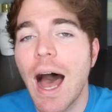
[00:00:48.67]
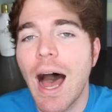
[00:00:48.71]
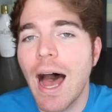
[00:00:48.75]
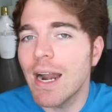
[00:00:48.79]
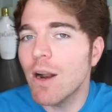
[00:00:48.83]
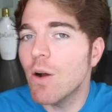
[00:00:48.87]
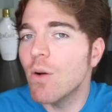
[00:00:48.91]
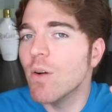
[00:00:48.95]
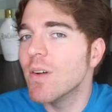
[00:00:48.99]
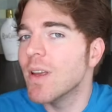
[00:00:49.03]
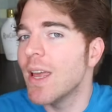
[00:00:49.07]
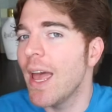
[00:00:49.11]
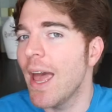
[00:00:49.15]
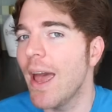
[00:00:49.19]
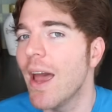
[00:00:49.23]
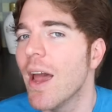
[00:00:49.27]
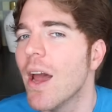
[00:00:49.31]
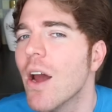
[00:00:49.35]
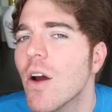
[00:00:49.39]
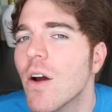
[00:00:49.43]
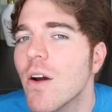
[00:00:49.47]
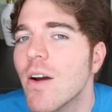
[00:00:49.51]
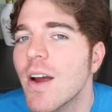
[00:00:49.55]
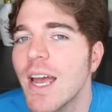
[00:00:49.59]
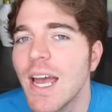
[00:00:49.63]
I don't
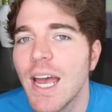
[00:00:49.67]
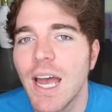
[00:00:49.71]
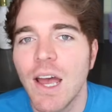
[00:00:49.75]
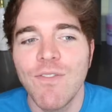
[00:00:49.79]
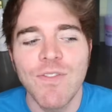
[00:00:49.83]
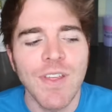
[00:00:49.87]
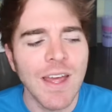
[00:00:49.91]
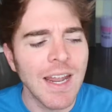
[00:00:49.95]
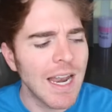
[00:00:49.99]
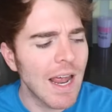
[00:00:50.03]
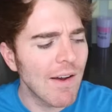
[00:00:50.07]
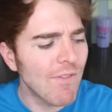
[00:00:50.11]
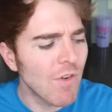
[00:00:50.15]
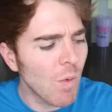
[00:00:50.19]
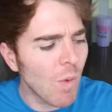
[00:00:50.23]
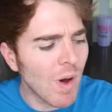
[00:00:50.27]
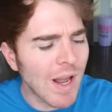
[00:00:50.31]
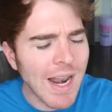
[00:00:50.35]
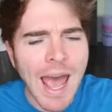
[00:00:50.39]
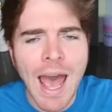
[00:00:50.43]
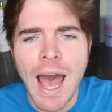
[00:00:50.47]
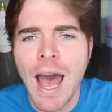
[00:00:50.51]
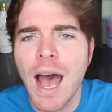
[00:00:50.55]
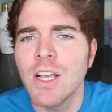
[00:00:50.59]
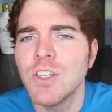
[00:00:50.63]
care if they never
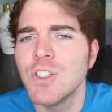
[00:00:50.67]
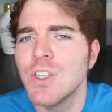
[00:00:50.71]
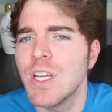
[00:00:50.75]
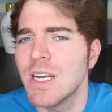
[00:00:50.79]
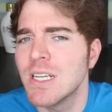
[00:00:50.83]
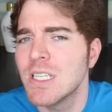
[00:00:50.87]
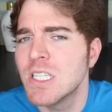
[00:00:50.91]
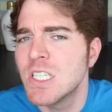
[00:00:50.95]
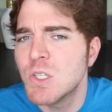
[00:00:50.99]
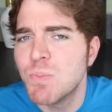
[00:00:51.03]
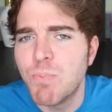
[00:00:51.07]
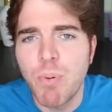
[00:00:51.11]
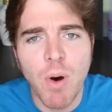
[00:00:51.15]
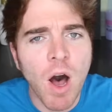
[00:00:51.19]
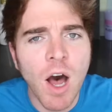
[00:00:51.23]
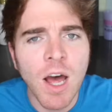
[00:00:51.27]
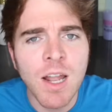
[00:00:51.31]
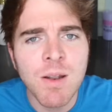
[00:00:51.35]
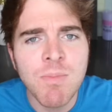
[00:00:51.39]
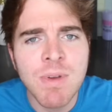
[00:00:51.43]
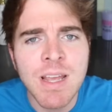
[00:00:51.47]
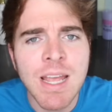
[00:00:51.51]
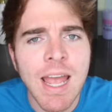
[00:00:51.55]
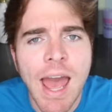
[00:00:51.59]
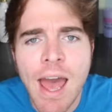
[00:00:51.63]
want to hashtag
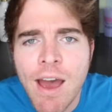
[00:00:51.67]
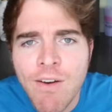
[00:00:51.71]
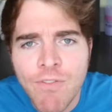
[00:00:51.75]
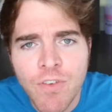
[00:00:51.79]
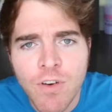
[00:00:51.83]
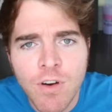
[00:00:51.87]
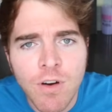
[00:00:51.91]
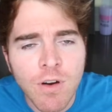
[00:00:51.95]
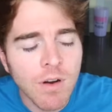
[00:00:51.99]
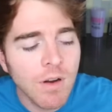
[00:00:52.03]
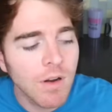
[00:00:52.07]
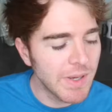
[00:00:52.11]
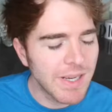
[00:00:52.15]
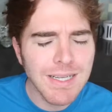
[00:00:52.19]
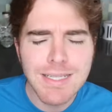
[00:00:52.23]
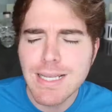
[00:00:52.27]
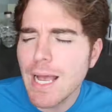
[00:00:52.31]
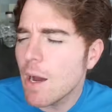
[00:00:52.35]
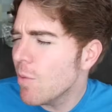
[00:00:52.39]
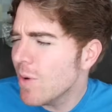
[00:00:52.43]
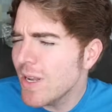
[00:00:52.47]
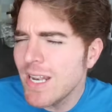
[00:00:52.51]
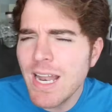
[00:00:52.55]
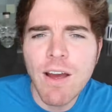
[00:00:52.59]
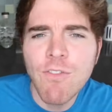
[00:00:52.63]
spawn me ever because
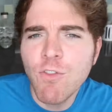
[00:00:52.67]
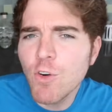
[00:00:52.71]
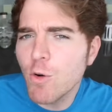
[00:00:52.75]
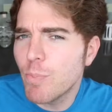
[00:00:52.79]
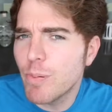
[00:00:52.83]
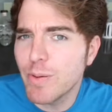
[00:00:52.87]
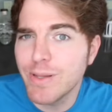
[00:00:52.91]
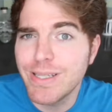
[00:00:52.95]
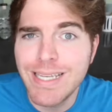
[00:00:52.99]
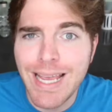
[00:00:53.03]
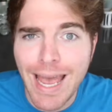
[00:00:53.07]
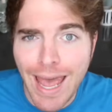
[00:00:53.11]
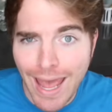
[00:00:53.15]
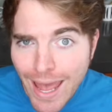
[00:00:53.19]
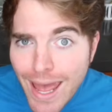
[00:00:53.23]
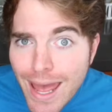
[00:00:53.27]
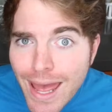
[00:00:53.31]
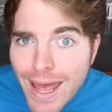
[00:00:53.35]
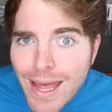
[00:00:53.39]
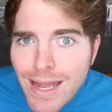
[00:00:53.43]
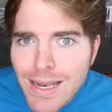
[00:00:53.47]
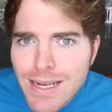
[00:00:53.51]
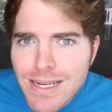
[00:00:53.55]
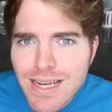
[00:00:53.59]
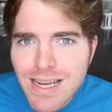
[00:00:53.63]
I would never
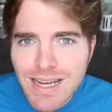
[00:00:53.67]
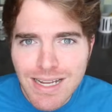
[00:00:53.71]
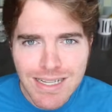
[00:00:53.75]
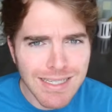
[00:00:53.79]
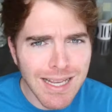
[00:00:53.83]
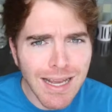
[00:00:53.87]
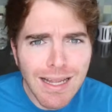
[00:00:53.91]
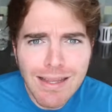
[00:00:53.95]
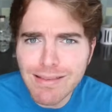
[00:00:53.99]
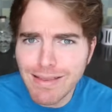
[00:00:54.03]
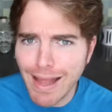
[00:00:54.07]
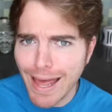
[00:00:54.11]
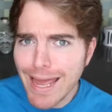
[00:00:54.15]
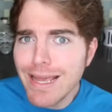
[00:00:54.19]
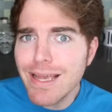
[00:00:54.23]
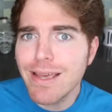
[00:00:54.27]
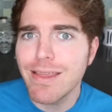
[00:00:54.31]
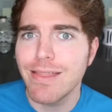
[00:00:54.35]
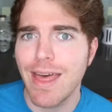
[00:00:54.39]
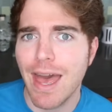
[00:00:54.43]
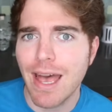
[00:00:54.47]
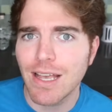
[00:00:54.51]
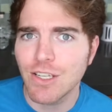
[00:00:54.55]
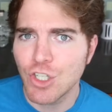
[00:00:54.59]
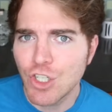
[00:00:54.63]
pretend to
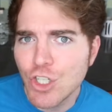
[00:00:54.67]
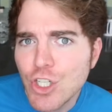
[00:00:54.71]
like that